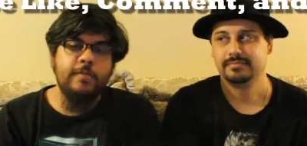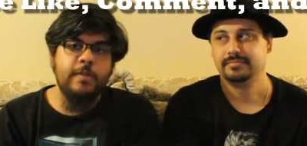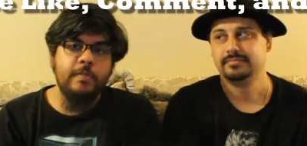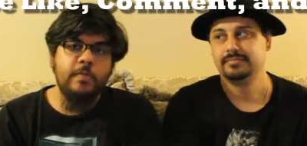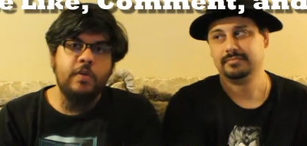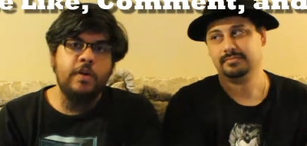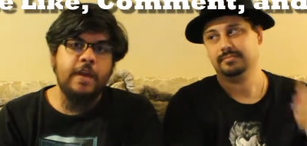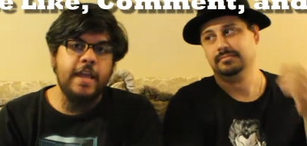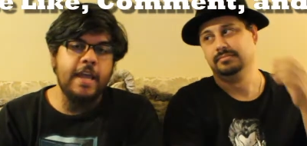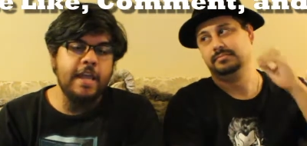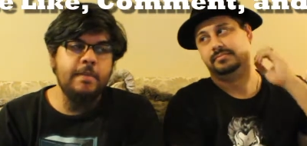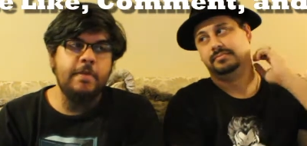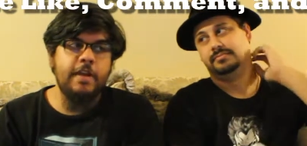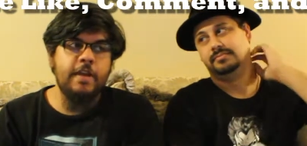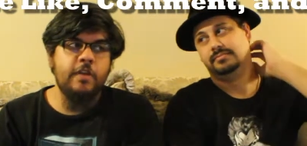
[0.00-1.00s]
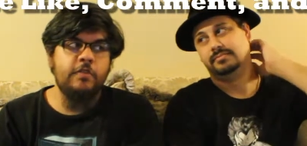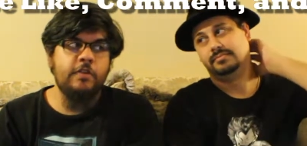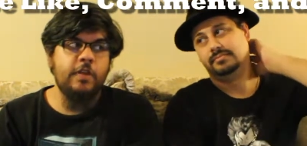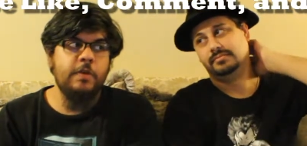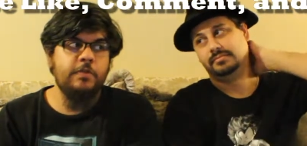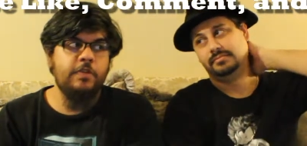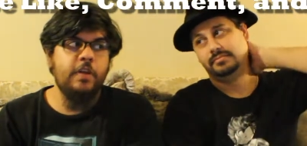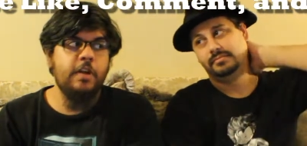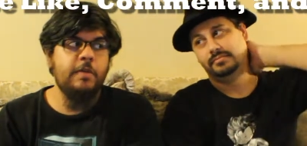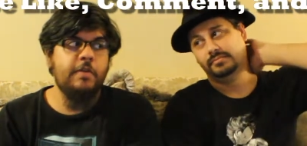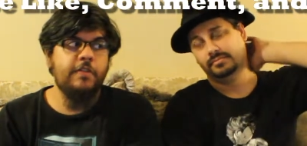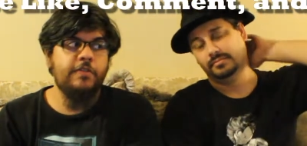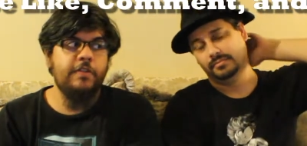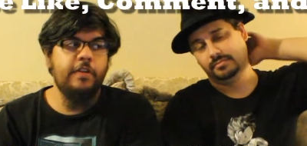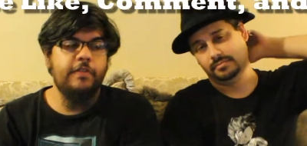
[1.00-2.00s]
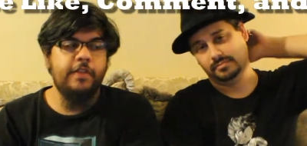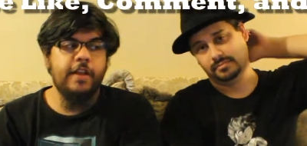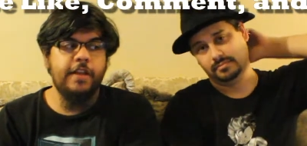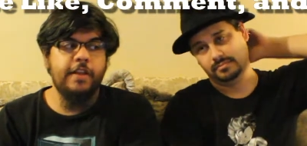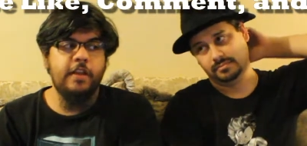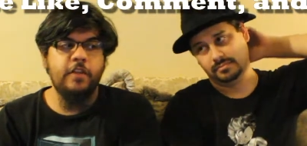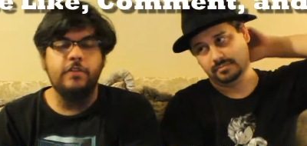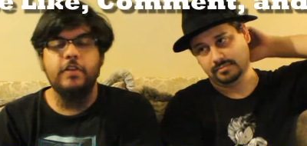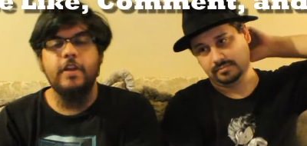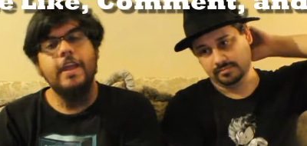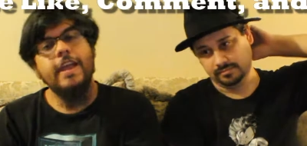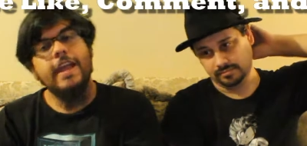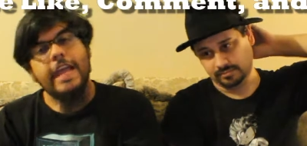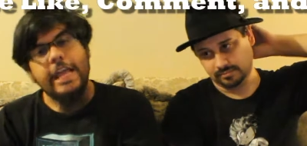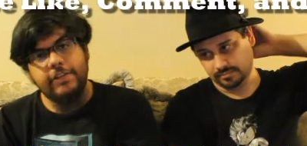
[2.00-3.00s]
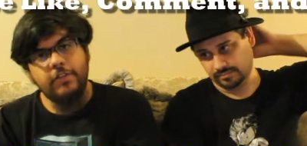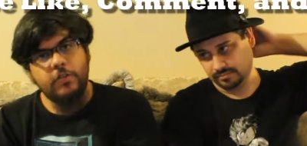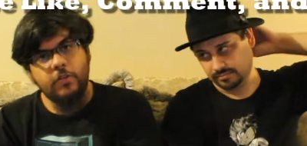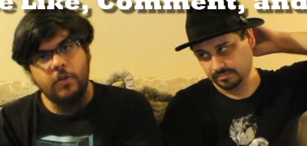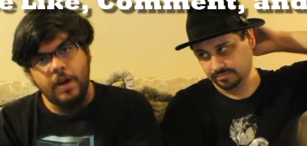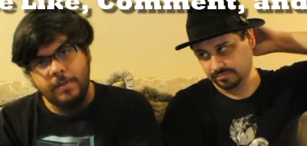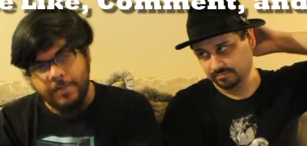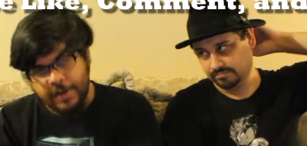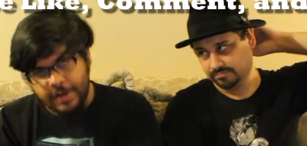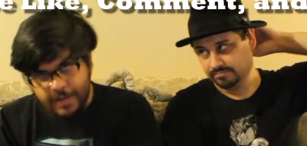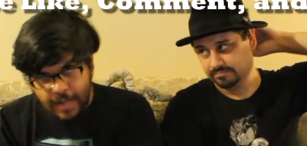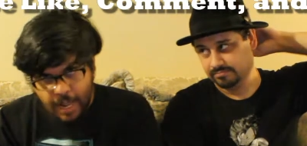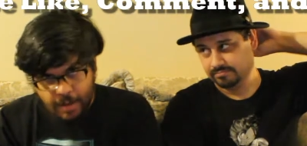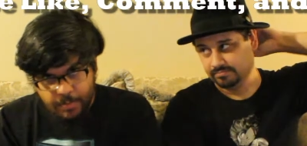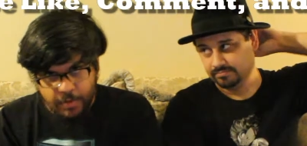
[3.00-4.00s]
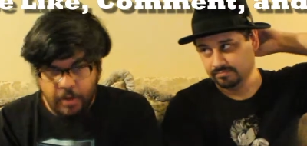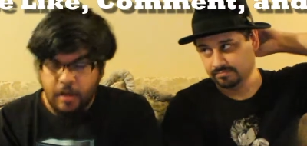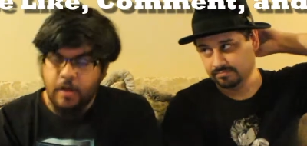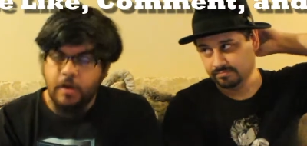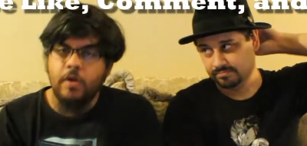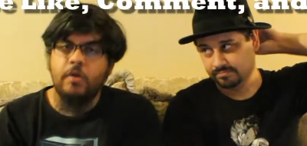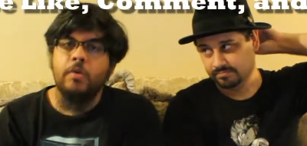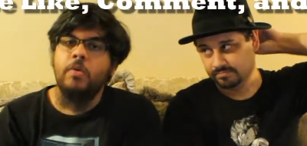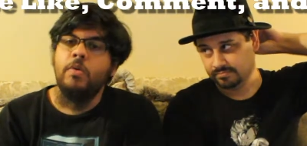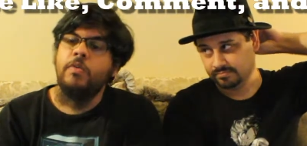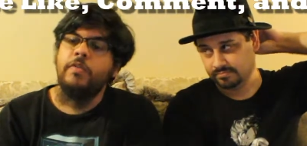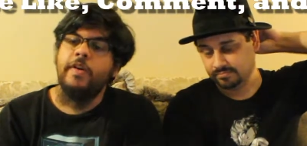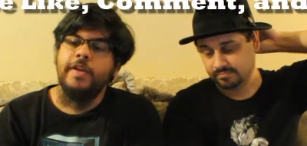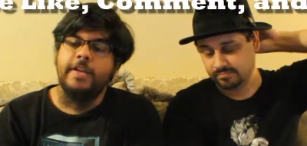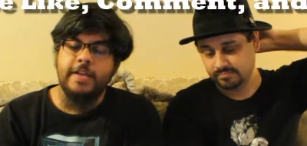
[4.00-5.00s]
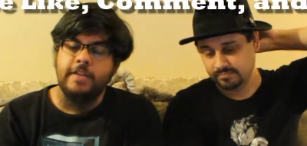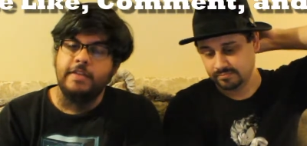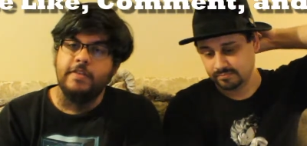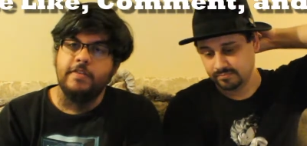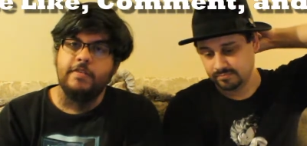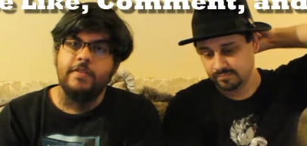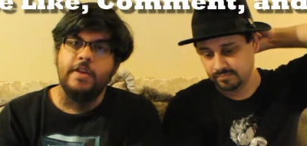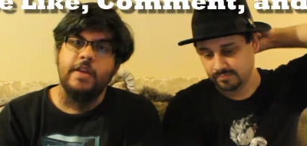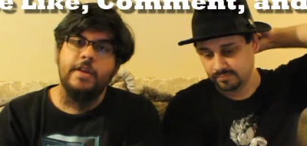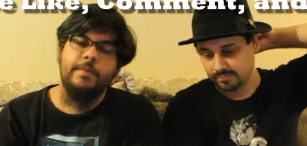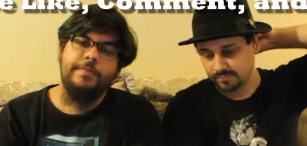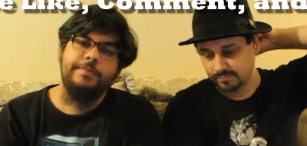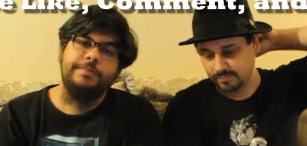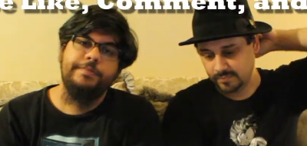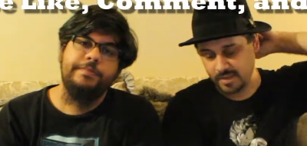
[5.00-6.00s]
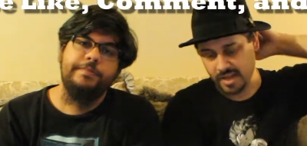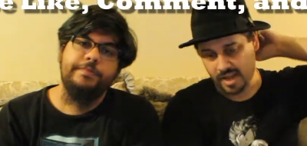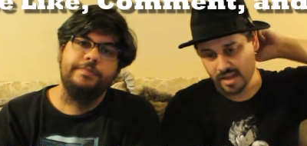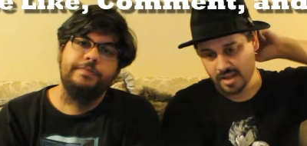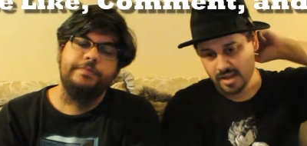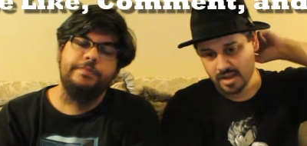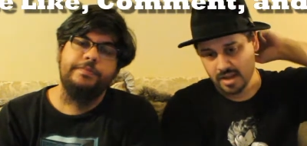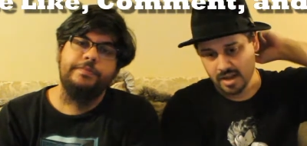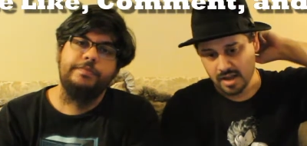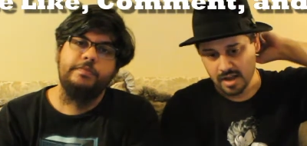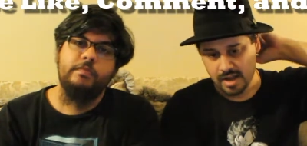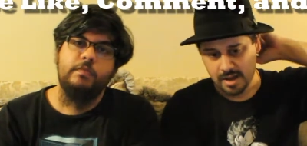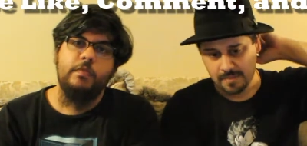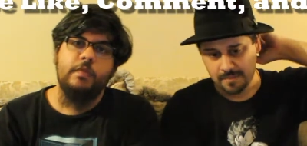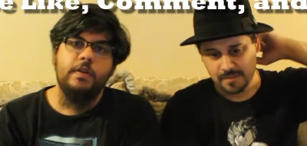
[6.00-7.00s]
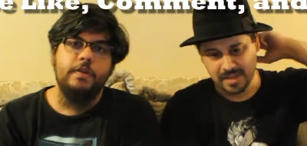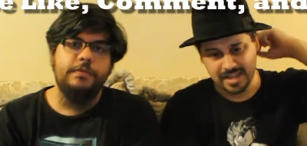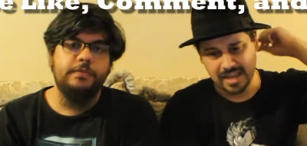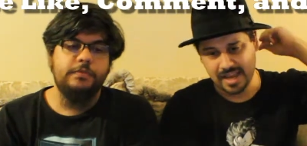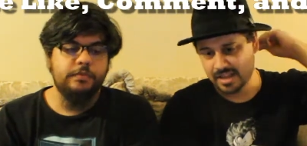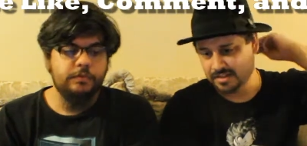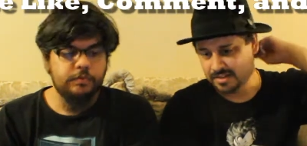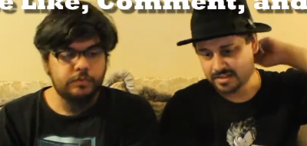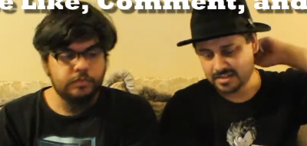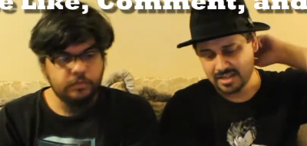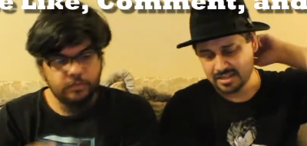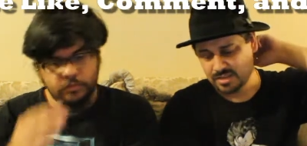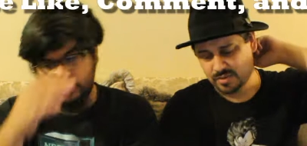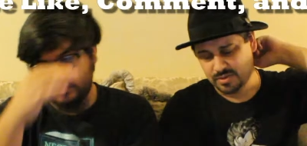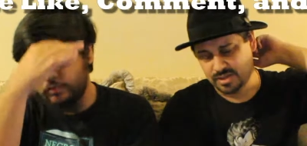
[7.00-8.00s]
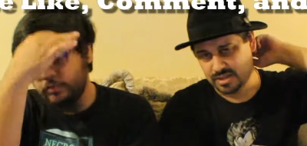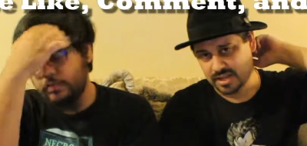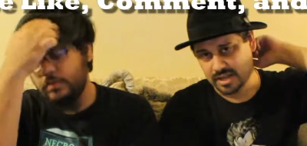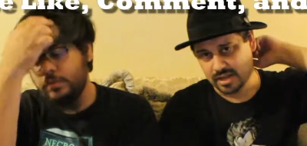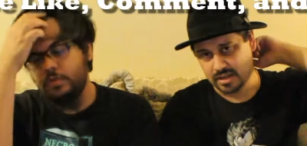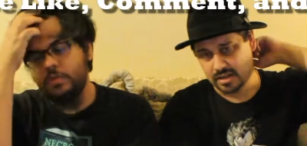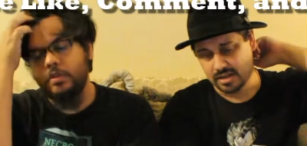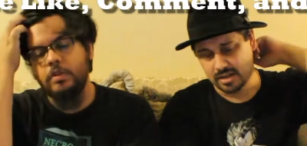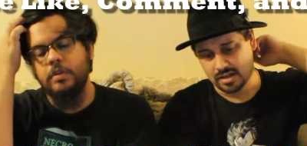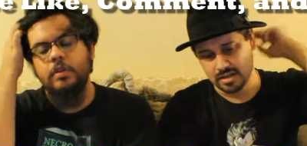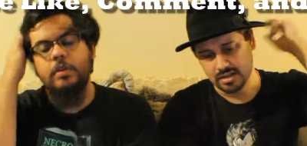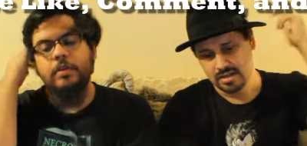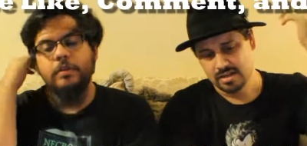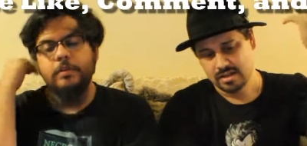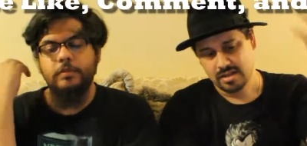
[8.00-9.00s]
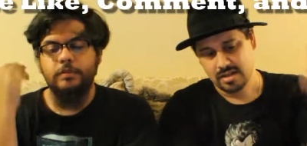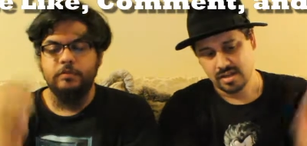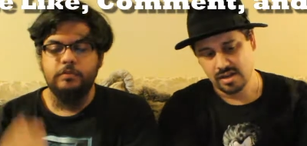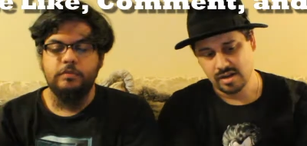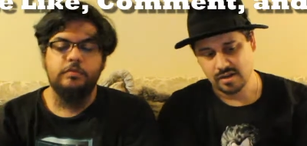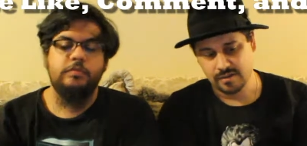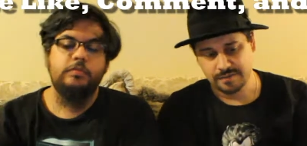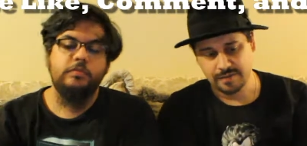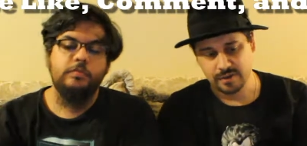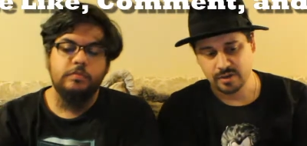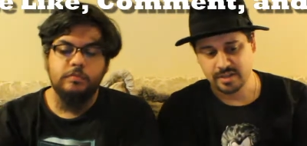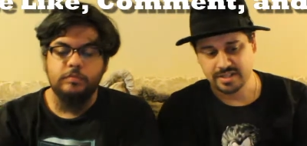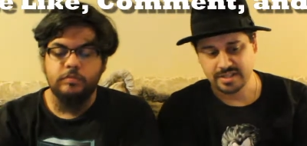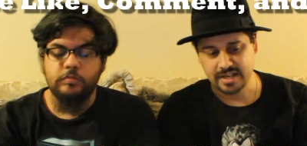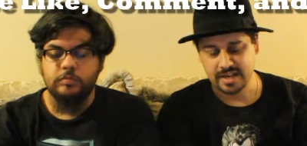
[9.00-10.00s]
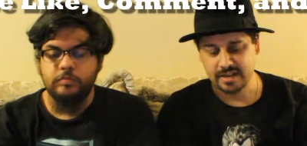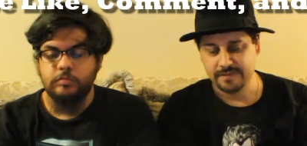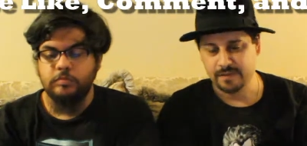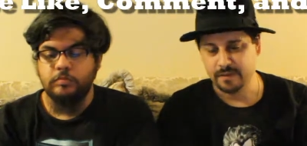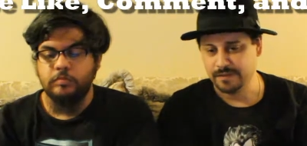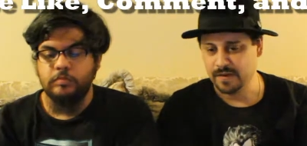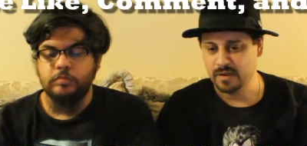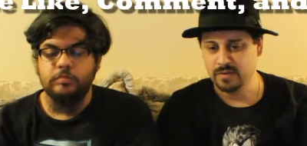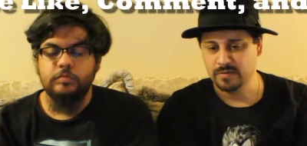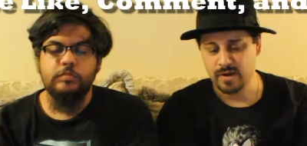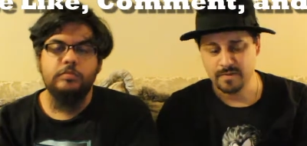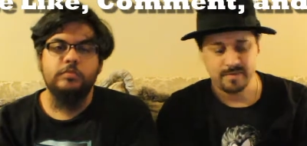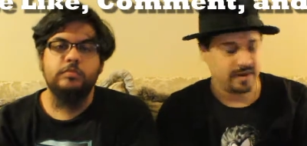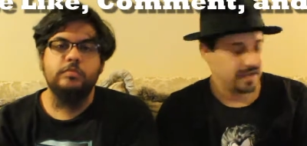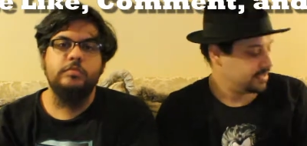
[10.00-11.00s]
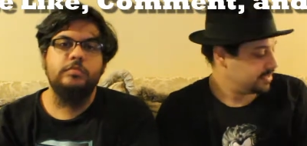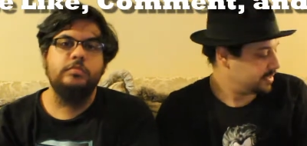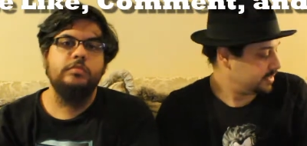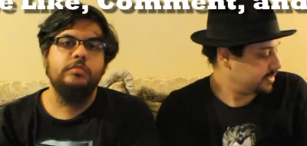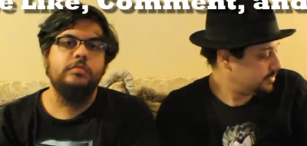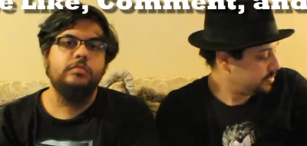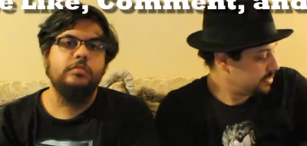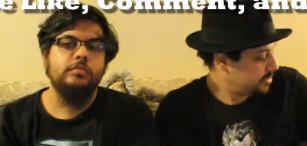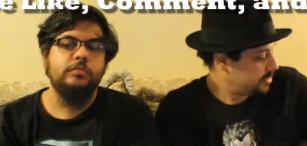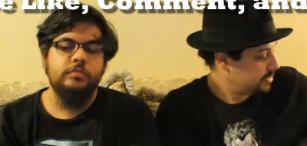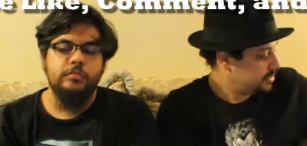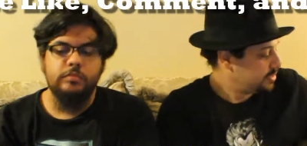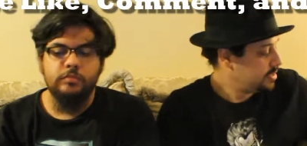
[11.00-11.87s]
Speaker 1: bit more than anybody else comes talking about stuff like this, hit the subscribe button down below or over at the end of this video.
Speaker 2: Yeah. Um, again, just let us know what you think. Uh, you know, if you're excited, if you follow Rob Pattinson, or just